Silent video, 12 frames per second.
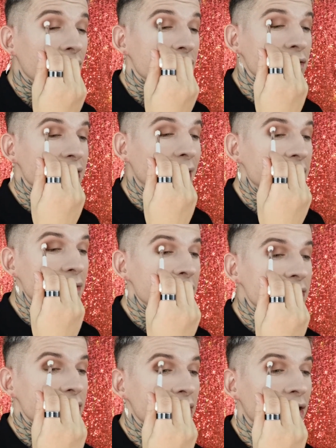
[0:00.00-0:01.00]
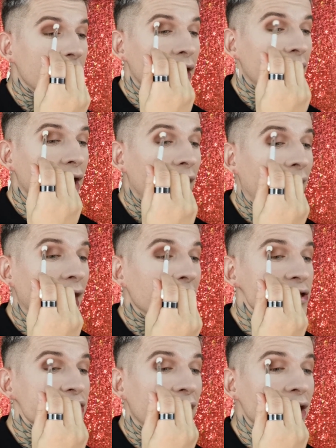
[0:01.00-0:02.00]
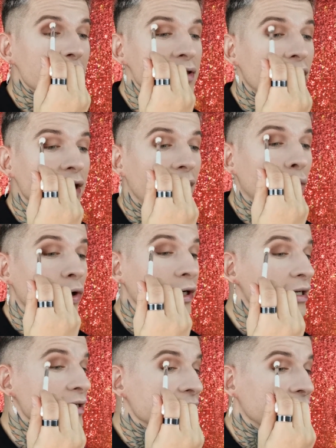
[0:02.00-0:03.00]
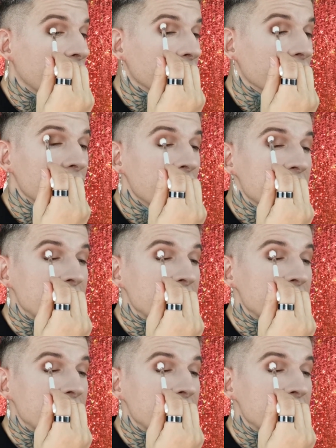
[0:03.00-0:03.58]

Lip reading: So sometimes shadows are not working together,